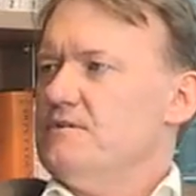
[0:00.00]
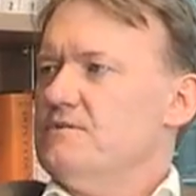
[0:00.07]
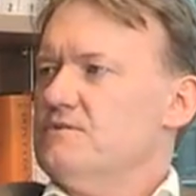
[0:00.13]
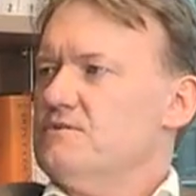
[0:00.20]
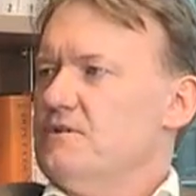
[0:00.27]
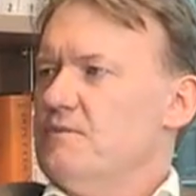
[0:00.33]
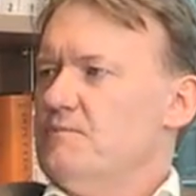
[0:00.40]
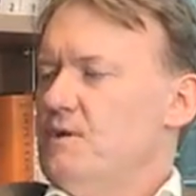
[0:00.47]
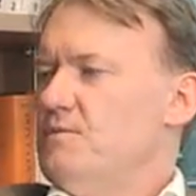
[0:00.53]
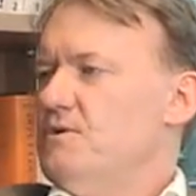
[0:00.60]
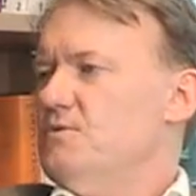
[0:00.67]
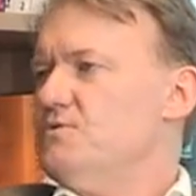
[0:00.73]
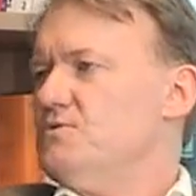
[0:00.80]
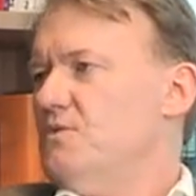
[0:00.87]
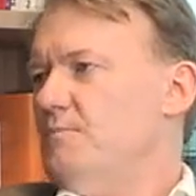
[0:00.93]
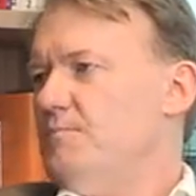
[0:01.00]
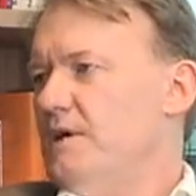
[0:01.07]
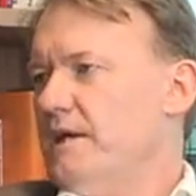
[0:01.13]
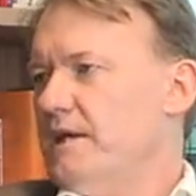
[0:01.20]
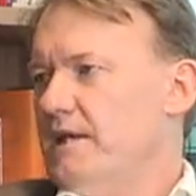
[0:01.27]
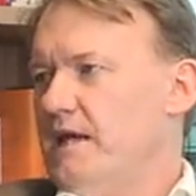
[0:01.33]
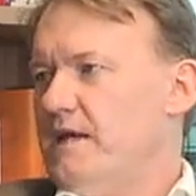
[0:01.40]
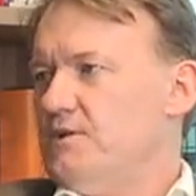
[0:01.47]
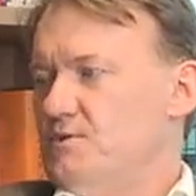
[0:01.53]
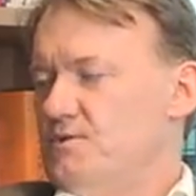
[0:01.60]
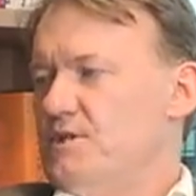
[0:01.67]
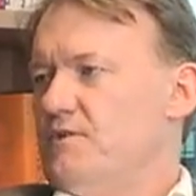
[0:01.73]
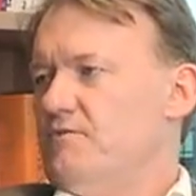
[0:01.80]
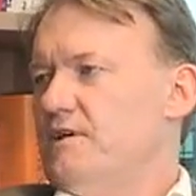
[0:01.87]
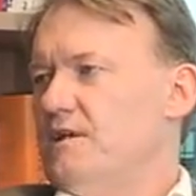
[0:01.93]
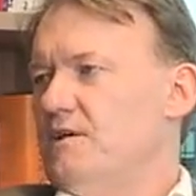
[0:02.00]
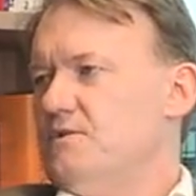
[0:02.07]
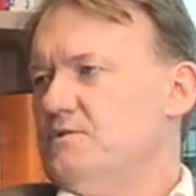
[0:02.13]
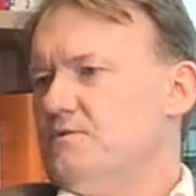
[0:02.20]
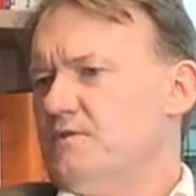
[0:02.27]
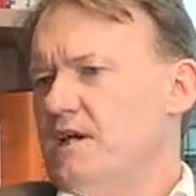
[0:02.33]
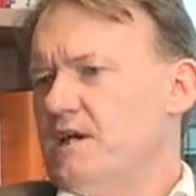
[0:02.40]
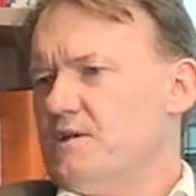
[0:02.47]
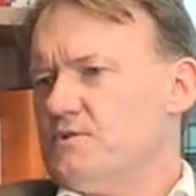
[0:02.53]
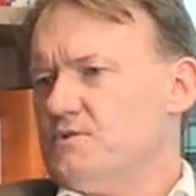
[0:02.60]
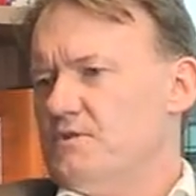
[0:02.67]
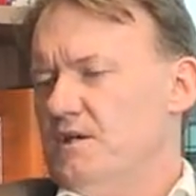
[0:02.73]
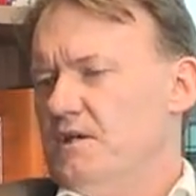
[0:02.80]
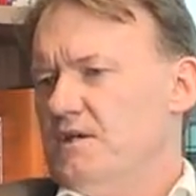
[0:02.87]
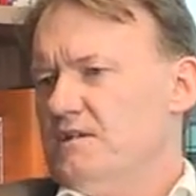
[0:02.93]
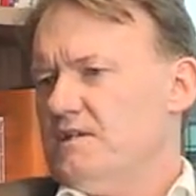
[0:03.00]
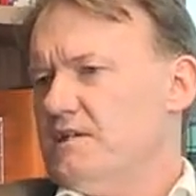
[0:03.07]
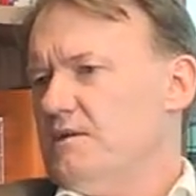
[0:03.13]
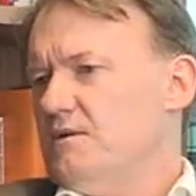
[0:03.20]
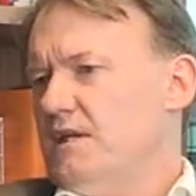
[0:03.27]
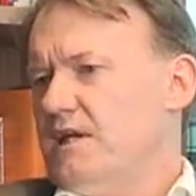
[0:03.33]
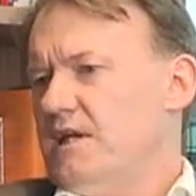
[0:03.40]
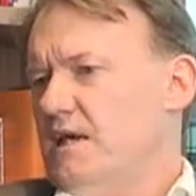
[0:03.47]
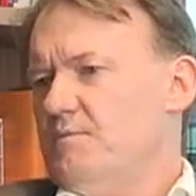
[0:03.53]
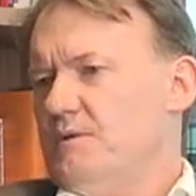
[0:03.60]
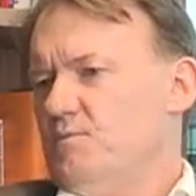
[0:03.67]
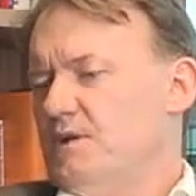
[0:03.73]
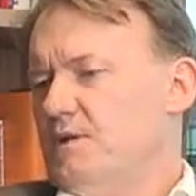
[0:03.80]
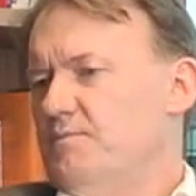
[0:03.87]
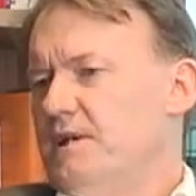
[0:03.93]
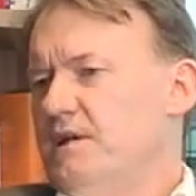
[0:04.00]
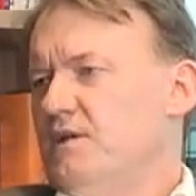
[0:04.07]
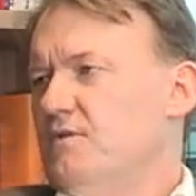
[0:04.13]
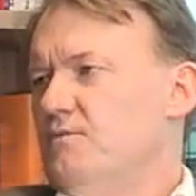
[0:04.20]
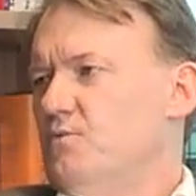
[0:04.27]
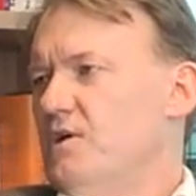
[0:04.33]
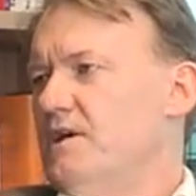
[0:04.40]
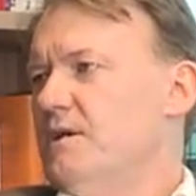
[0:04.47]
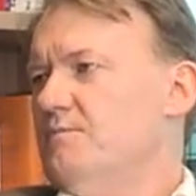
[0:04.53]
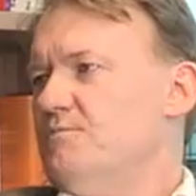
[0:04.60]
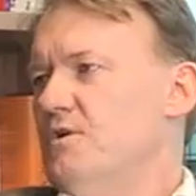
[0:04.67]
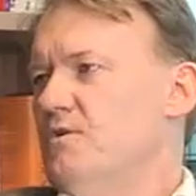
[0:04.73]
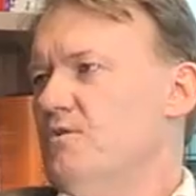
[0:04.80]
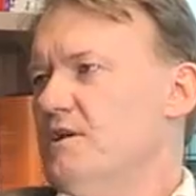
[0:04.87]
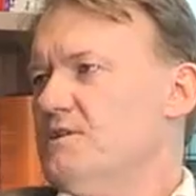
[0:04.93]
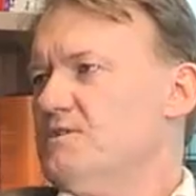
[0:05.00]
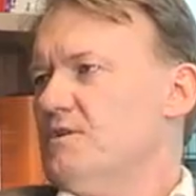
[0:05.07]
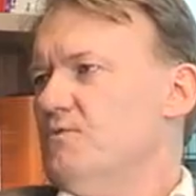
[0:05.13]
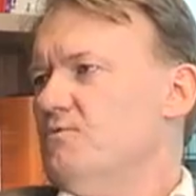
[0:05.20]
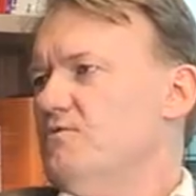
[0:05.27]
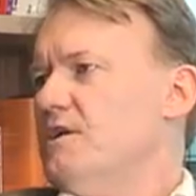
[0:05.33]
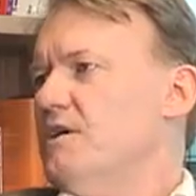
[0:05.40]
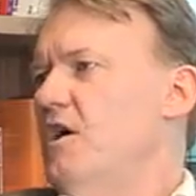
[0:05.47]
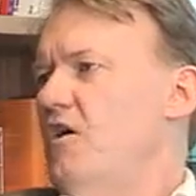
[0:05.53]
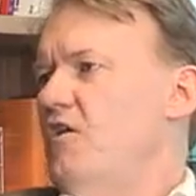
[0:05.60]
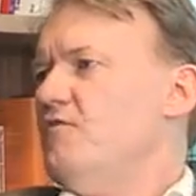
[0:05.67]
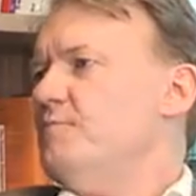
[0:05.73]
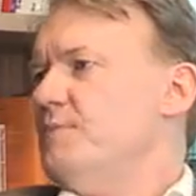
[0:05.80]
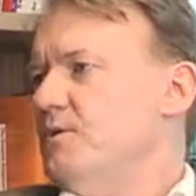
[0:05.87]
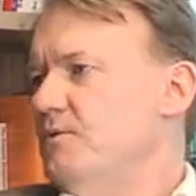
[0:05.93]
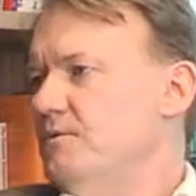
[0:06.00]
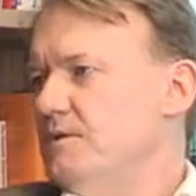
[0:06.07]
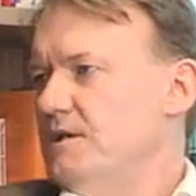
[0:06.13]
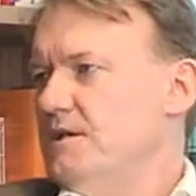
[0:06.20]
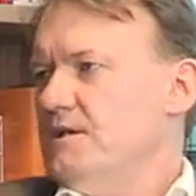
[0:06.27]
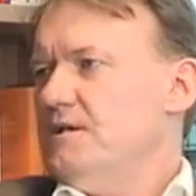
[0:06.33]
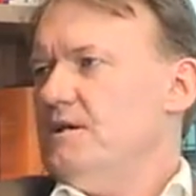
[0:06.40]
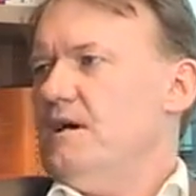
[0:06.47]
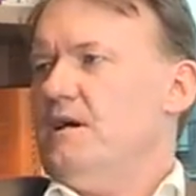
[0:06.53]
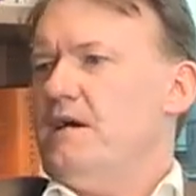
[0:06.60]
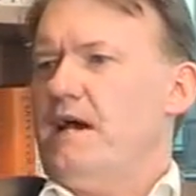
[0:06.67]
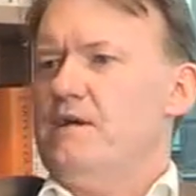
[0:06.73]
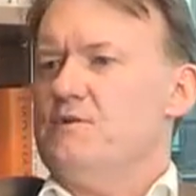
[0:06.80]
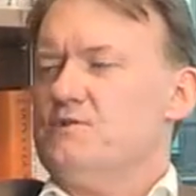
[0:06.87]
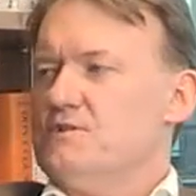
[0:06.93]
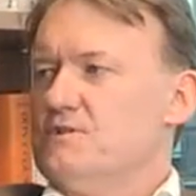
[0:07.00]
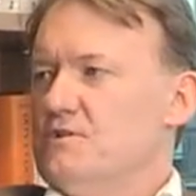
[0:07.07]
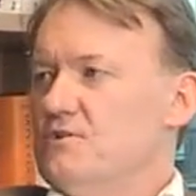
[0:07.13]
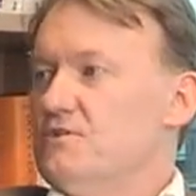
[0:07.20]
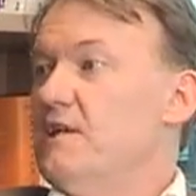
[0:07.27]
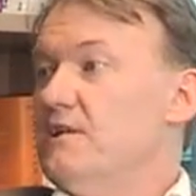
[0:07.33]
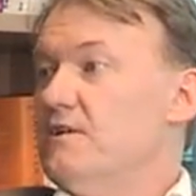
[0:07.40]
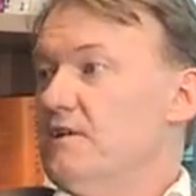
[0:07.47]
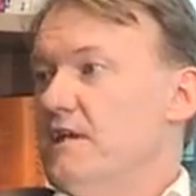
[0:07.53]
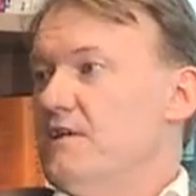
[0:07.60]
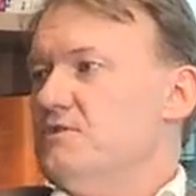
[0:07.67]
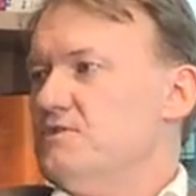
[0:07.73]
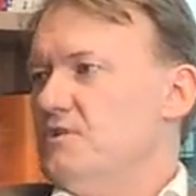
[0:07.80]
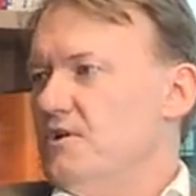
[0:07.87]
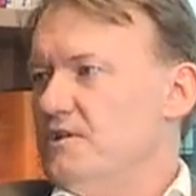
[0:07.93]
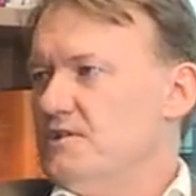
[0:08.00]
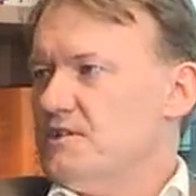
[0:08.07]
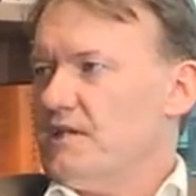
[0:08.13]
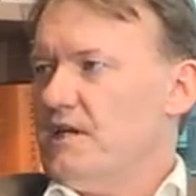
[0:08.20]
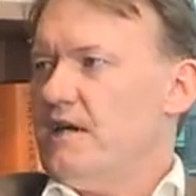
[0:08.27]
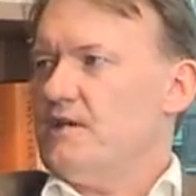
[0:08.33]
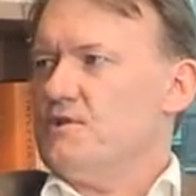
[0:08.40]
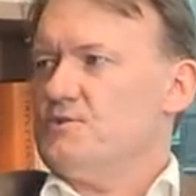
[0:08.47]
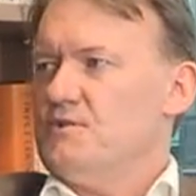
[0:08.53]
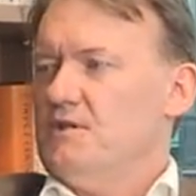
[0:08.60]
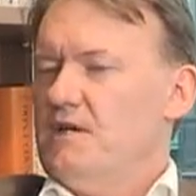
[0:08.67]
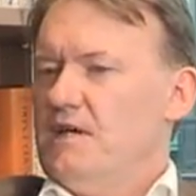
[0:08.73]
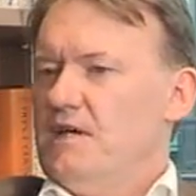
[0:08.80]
So the moment you stop buying land, you generate loads of cash. They came in with $1 billion of work in progress, so already half-built houses that then again turn into cash.